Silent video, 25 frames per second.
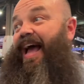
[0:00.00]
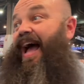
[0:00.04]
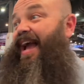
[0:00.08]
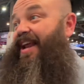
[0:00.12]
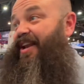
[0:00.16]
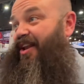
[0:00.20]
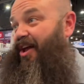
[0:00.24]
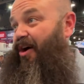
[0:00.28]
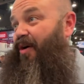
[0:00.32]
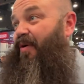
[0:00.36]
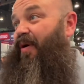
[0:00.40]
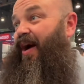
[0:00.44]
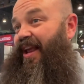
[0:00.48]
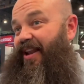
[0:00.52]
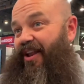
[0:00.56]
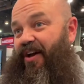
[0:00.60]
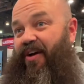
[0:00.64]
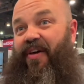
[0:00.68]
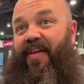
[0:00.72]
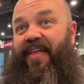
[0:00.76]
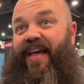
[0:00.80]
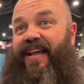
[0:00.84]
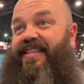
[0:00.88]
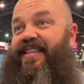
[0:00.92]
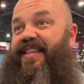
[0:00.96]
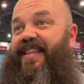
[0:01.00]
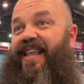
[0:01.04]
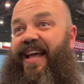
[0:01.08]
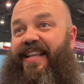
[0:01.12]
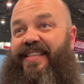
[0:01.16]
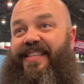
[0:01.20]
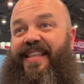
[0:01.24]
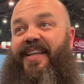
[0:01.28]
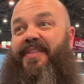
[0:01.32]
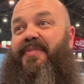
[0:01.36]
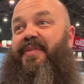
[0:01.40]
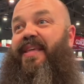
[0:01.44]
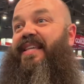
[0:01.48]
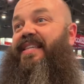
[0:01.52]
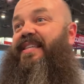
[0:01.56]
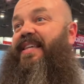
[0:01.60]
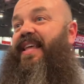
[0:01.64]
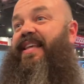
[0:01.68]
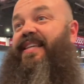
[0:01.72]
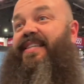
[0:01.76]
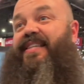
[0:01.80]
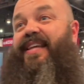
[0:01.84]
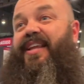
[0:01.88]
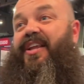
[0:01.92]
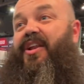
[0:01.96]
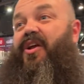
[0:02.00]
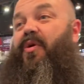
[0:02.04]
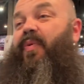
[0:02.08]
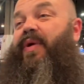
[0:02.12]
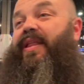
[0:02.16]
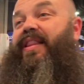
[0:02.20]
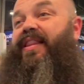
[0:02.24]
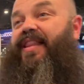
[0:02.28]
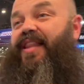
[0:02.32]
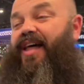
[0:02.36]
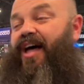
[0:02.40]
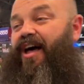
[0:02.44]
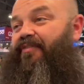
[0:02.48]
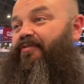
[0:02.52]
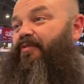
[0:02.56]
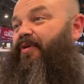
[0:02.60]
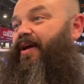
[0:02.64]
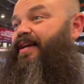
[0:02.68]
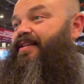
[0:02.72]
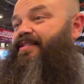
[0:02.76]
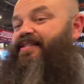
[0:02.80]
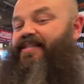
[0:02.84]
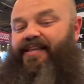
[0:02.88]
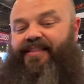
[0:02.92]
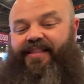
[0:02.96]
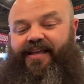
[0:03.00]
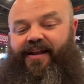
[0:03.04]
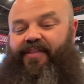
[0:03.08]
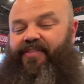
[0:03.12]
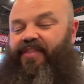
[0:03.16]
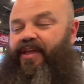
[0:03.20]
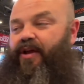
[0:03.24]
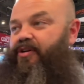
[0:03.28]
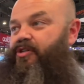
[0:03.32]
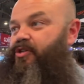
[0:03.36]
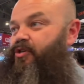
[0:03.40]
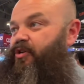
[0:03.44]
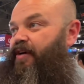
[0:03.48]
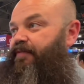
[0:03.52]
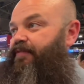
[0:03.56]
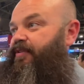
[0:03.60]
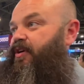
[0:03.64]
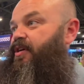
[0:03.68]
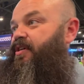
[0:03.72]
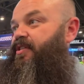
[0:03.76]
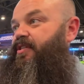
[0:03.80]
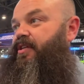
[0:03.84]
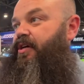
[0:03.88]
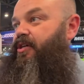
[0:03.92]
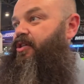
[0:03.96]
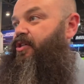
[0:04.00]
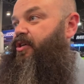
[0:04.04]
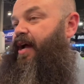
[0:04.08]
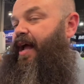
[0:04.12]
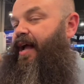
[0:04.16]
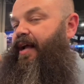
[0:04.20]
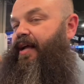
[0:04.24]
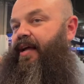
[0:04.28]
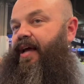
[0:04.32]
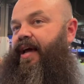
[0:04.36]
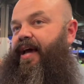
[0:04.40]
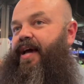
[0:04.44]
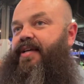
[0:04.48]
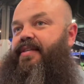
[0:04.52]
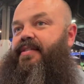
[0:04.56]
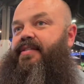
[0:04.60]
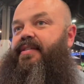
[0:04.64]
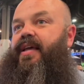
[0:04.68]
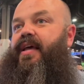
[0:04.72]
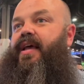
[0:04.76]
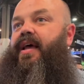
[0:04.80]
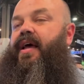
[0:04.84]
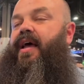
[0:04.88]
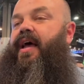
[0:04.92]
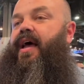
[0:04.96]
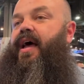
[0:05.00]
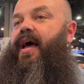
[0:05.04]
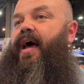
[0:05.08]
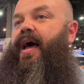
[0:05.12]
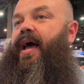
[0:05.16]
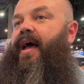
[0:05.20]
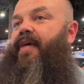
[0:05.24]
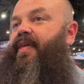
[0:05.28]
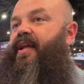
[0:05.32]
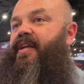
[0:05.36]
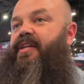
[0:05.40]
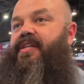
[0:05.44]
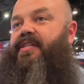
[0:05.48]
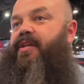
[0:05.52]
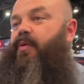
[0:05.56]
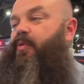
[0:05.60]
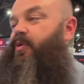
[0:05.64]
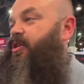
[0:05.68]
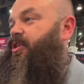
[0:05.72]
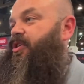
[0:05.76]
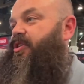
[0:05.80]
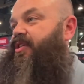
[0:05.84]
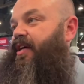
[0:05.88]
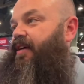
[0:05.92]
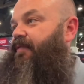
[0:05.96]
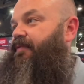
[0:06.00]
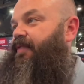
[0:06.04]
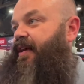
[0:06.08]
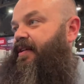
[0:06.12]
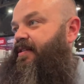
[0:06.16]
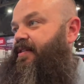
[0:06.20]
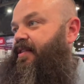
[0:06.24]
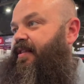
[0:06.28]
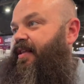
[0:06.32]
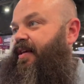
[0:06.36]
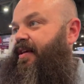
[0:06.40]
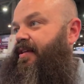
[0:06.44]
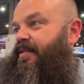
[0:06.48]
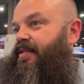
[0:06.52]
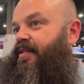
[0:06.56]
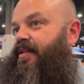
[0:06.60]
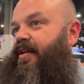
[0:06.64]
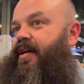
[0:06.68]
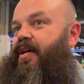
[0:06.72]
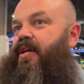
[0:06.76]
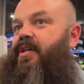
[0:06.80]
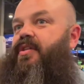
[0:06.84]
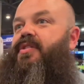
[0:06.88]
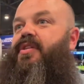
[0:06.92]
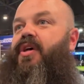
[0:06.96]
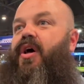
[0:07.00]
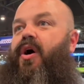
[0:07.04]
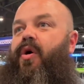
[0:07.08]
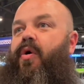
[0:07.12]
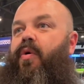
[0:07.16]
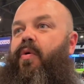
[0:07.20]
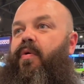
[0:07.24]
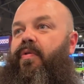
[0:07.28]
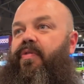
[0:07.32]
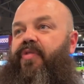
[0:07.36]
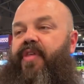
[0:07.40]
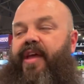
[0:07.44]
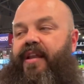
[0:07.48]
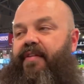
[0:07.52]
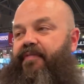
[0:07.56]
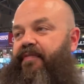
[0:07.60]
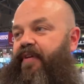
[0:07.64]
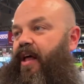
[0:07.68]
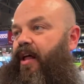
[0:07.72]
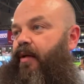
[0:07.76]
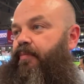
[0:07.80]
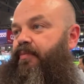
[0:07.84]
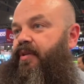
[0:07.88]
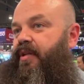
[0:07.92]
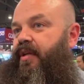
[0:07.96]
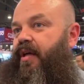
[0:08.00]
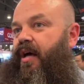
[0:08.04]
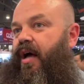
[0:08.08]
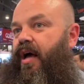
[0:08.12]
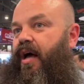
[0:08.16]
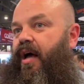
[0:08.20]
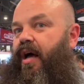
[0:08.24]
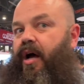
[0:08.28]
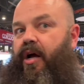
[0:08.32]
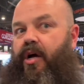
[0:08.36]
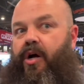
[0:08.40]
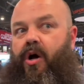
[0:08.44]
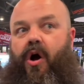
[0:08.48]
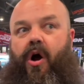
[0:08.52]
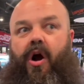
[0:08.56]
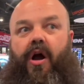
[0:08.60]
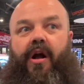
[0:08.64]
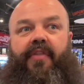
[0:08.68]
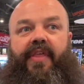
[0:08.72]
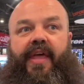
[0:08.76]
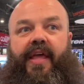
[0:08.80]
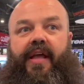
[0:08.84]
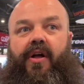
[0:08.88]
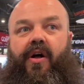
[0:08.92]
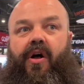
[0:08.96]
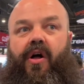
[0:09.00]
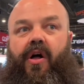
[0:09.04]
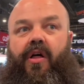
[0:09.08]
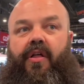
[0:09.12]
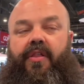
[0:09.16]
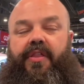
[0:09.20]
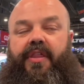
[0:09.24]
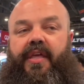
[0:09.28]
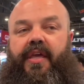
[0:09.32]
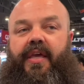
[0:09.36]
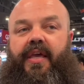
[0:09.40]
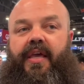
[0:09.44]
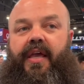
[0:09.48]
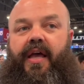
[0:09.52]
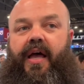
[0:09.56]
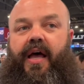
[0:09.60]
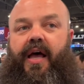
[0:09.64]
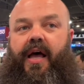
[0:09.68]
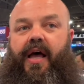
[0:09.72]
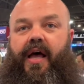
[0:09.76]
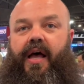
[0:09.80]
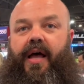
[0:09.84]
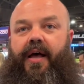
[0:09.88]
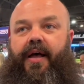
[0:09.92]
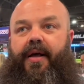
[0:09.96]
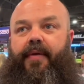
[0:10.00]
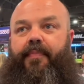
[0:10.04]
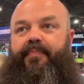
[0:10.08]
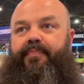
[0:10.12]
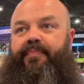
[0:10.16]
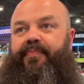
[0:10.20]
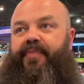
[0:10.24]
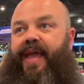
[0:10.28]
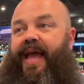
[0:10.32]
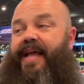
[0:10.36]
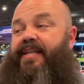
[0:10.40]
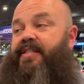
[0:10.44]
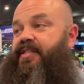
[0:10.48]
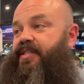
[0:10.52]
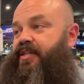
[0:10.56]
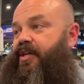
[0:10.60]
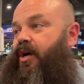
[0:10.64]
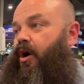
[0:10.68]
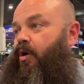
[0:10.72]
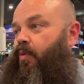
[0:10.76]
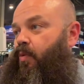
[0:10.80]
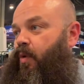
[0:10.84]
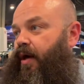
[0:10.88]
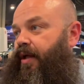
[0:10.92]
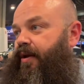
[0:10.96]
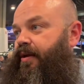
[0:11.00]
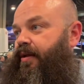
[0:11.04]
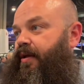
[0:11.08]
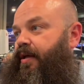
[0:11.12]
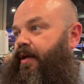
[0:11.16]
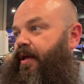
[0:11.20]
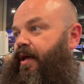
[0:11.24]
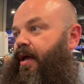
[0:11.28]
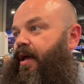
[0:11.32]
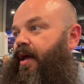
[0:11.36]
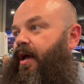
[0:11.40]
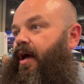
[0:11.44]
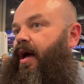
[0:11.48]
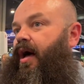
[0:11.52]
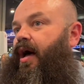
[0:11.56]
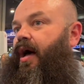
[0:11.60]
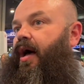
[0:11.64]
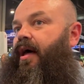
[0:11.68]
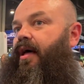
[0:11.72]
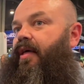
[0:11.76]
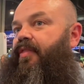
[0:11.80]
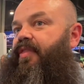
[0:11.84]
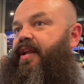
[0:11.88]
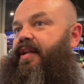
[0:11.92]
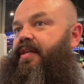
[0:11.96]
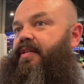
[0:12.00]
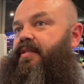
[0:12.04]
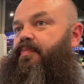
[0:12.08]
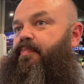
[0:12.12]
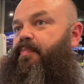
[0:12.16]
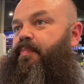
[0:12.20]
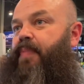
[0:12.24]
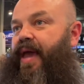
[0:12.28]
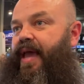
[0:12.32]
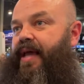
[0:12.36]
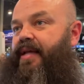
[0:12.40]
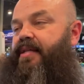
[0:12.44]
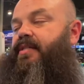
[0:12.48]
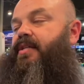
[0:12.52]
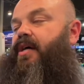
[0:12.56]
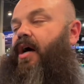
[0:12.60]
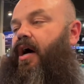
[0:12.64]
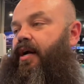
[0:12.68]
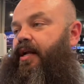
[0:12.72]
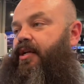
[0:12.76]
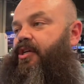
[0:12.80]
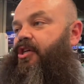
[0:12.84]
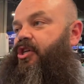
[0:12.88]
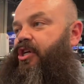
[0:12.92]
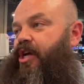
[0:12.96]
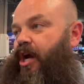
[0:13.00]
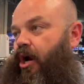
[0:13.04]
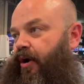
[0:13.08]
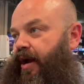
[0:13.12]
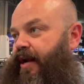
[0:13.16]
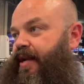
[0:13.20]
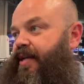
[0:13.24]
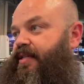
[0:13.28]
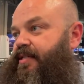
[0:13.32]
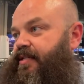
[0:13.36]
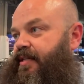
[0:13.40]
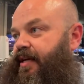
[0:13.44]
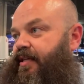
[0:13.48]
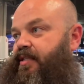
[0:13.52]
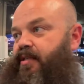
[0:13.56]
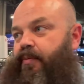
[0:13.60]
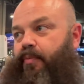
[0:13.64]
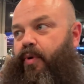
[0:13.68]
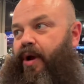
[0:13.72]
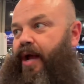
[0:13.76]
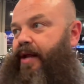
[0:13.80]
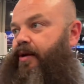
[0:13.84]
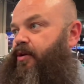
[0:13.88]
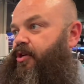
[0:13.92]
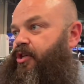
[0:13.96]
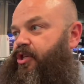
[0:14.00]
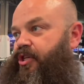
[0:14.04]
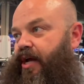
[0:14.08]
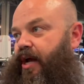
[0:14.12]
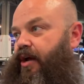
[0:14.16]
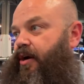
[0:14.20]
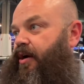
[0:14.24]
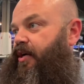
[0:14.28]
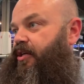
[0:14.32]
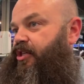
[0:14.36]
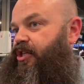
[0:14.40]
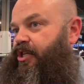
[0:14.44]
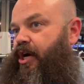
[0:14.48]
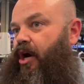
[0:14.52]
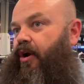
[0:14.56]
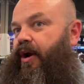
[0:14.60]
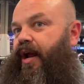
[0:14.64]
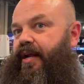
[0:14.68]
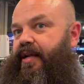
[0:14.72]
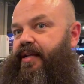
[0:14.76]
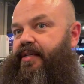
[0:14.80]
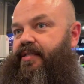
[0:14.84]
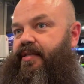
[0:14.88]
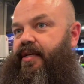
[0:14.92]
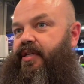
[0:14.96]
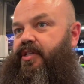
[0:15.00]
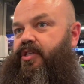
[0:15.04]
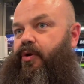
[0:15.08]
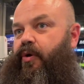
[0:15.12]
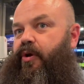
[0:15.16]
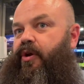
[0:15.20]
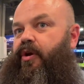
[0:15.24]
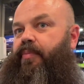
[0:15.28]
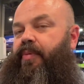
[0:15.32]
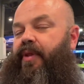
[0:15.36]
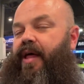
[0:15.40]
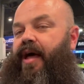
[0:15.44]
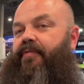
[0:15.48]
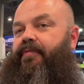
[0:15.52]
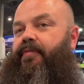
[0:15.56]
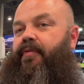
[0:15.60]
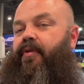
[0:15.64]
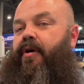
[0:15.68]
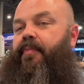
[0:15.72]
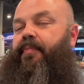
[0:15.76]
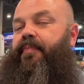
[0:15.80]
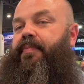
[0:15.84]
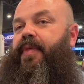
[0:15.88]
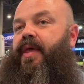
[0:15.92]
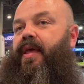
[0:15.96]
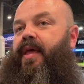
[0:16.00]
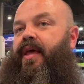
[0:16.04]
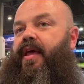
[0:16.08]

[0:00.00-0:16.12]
I know. I know. That's that's that's what they said. They said, you know, we love racing. They're they're drifters. They're track guys. Uh, and they just said we're just sick of fixing things. So they developed uh, a car they call the um, SCR1 yep. uh, that is based on a GR86, a brand new GR, GR86 Toyota platform.